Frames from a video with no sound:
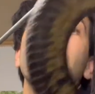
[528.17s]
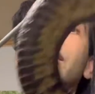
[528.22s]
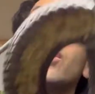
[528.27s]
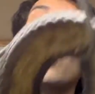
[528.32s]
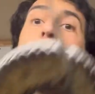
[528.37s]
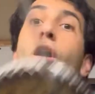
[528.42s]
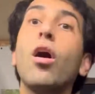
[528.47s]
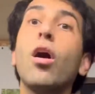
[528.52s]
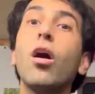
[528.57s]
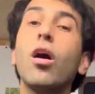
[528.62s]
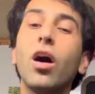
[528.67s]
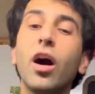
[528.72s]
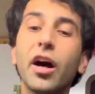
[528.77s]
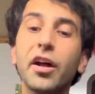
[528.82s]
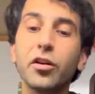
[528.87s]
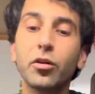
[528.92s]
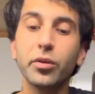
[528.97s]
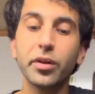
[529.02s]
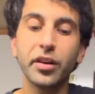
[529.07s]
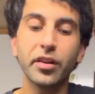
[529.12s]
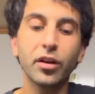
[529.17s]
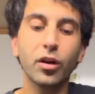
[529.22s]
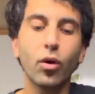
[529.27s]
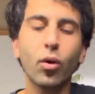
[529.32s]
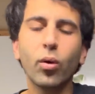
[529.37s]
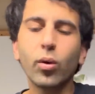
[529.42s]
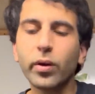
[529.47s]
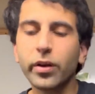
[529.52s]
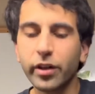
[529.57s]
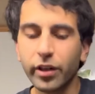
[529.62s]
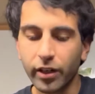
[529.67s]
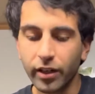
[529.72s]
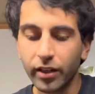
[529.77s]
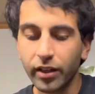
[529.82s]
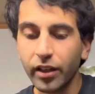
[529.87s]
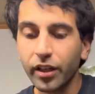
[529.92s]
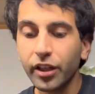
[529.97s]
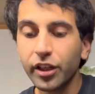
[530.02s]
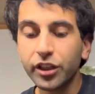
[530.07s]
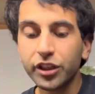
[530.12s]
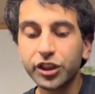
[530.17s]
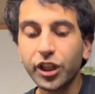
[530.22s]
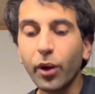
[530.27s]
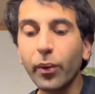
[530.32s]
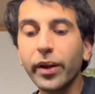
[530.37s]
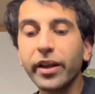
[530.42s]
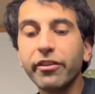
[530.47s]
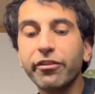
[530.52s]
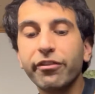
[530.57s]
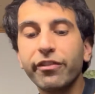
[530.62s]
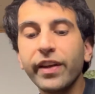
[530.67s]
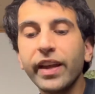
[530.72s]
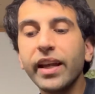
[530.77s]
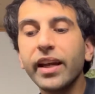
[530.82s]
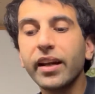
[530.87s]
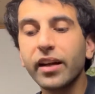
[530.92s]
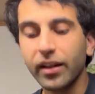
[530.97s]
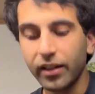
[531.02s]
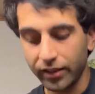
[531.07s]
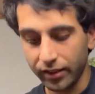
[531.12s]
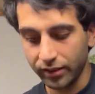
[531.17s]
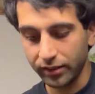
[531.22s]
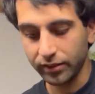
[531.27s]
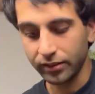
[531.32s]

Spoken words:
They're all huddled in the corner, showing fear.